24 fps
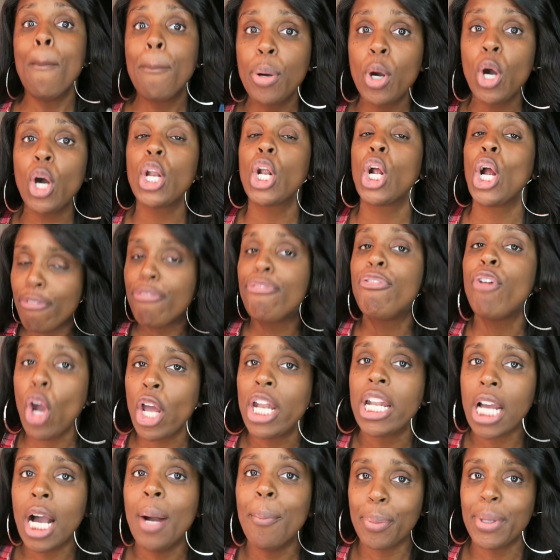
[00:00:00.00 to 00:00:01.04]
put her
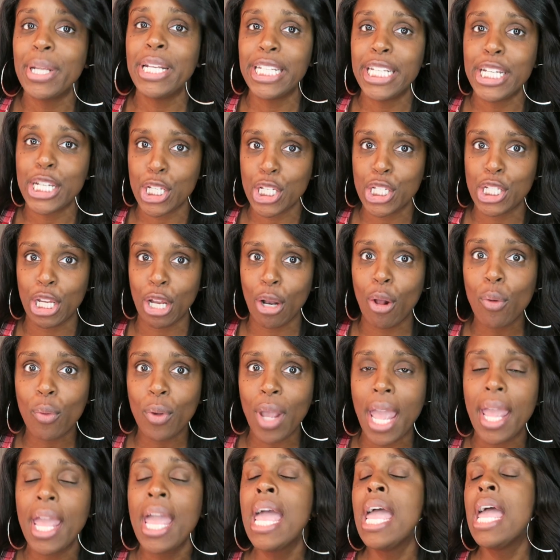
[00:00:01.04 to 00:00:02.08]
foot up in this shit,
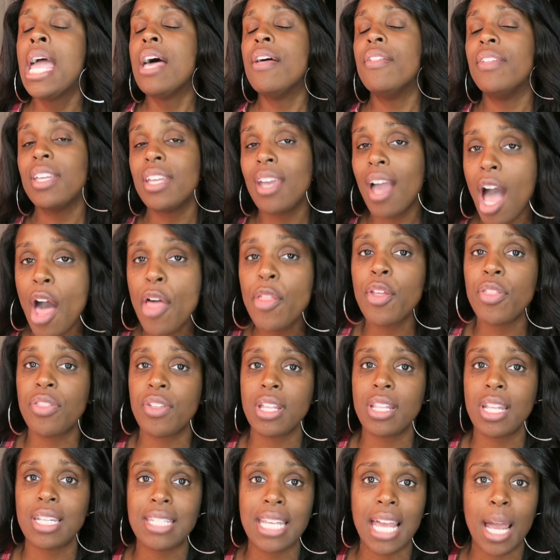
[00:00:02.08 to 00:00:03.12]
okay? The other
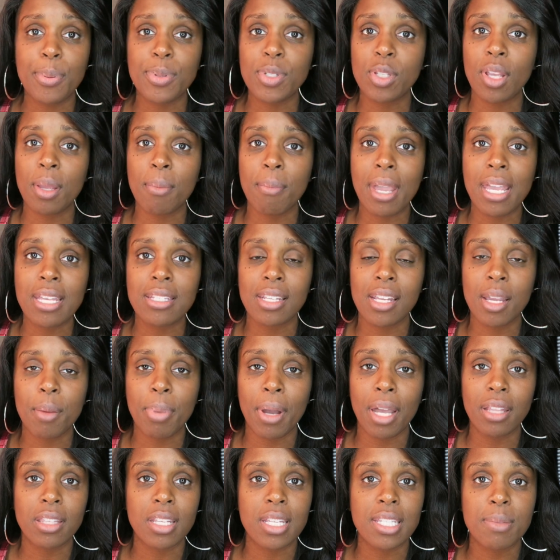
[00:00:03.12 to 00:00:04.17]
thing that's absolutely amazing
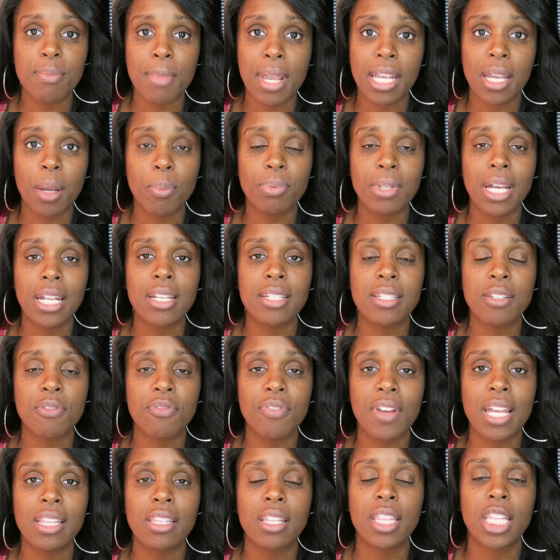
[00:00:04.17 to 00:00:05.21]
about this makeup line is the
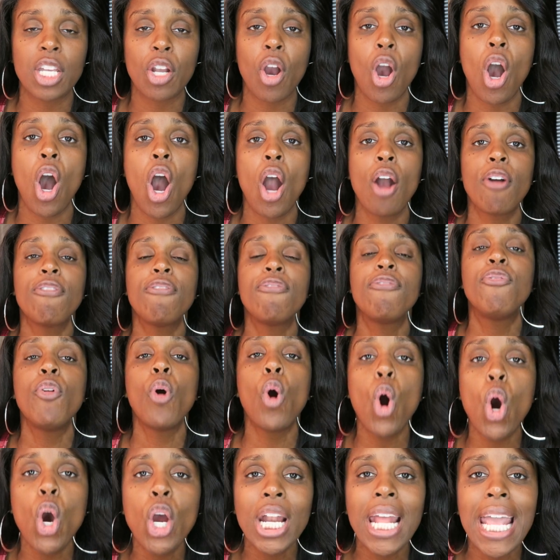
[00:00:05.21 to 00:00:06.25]
fact that there are
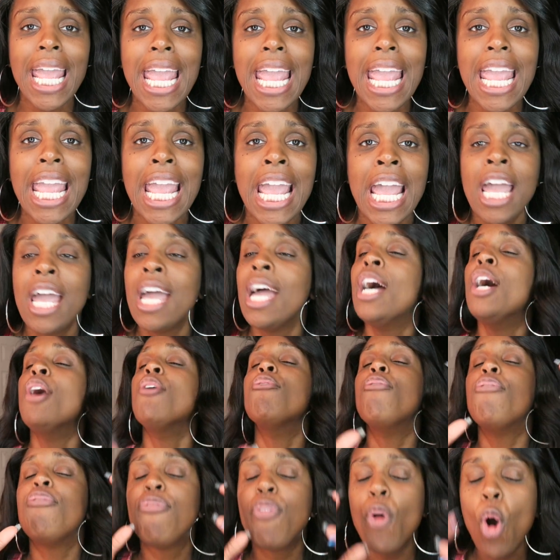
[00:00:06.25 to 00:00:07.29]
40
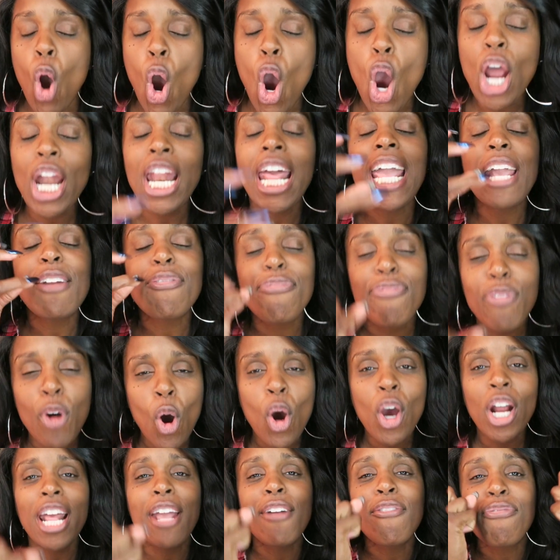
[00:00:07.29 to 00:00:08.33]
40,
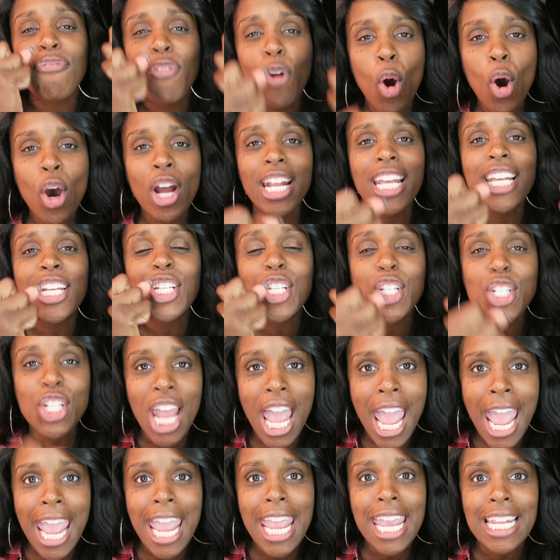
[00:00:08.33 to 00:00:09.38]
40, 40
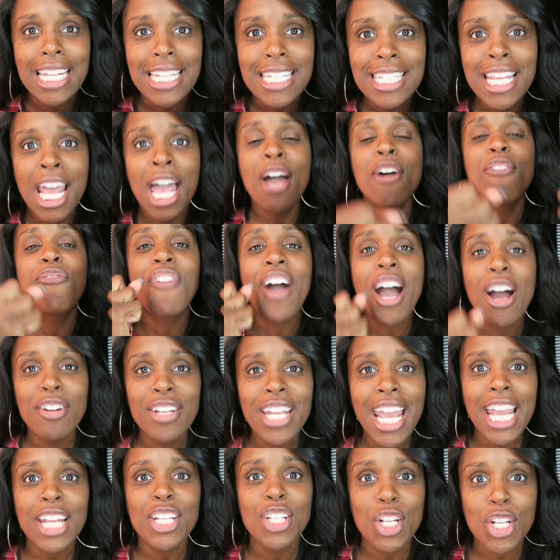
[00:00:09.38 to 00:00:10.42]
shades.
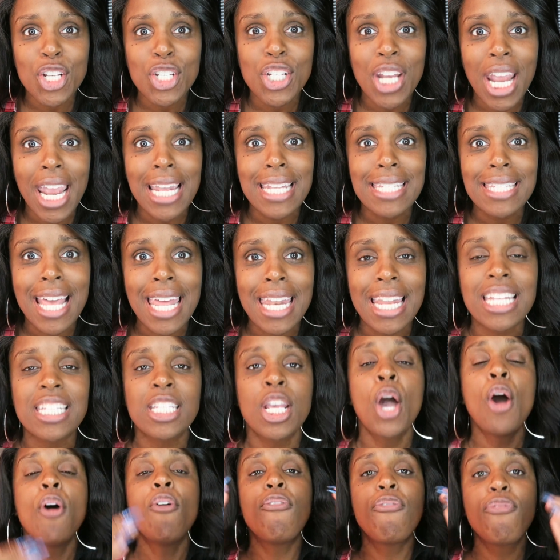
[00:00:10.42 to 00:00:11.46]
Foundation shades, that is.
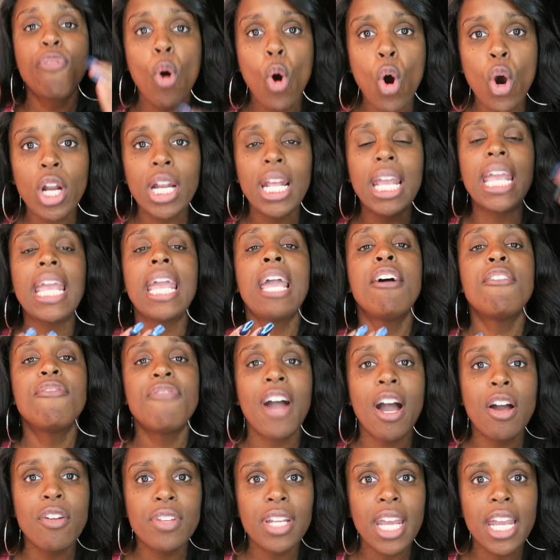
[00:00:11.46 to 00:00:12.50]
40
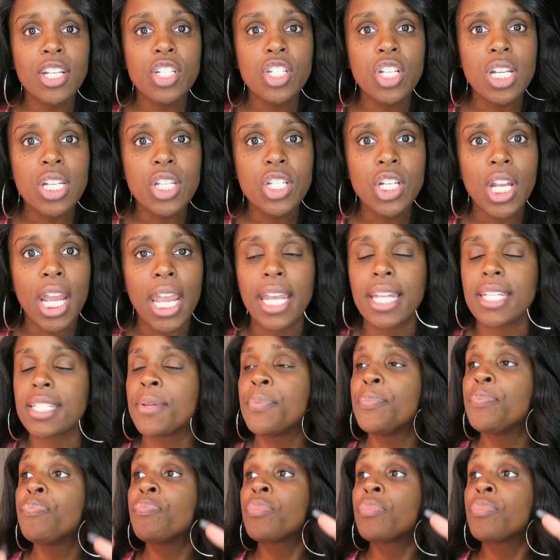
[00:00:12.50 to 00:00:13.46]
foundation shades.